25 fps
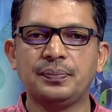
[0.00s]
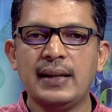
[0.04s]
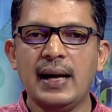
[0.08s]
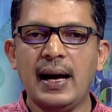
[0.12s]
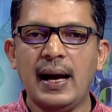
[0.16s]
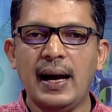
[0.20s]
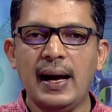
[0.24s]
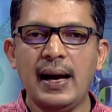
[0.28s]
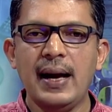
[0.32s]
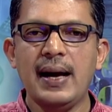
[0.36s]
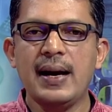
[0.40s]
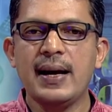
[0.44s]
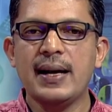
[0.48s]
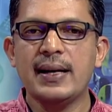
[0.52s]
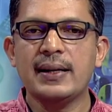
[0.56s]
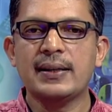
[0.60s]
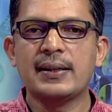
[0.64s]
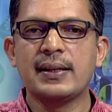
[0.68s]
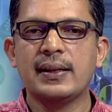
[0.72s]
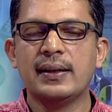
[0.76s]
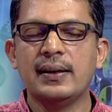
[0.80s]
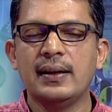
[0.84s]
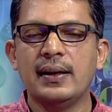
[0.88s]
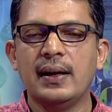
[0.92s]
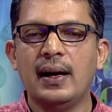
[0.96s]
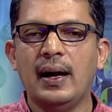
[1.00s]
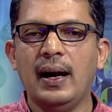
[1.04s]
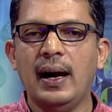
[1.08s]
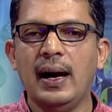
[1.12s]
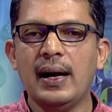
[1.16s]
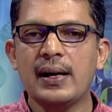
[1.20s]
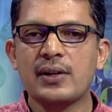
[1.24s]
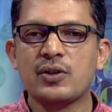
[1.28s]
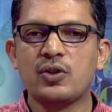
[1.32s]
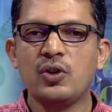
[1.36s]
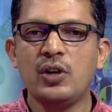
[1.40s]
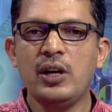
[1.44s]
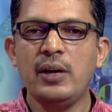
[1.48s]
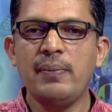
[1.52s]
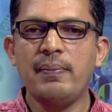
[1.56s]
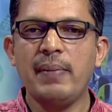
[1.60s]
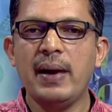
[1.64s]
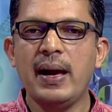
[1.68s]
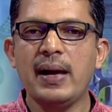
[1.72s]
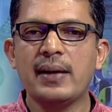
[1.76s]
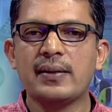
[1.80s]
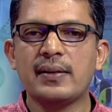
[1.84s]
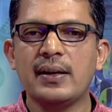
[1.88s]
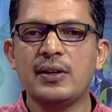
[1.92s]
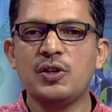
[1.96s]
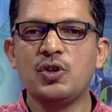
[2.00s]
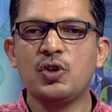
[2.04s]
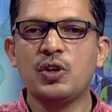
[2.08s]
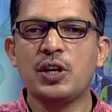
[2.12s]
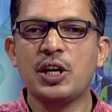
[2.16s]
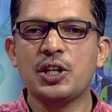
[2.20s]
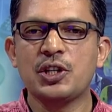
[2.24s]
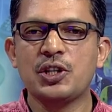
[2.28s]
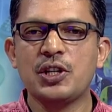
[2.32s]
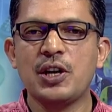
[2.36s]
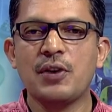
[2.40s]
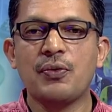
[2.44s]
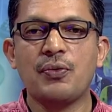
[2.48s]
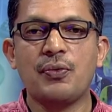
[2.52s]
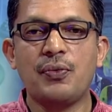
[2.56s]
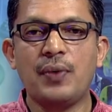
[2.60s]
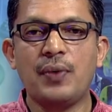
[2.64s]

The act actually makes education a